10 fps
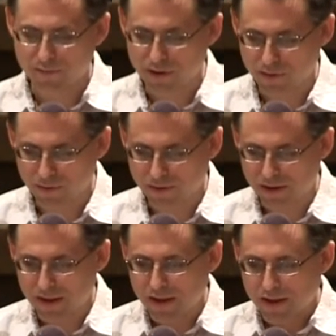of the earth.
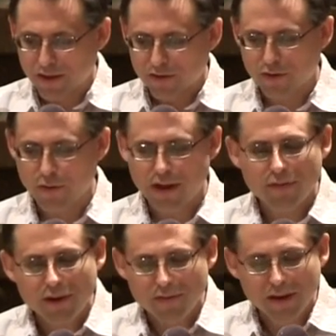So
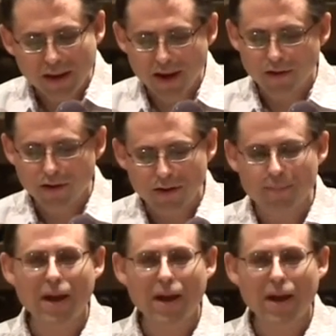even if it carried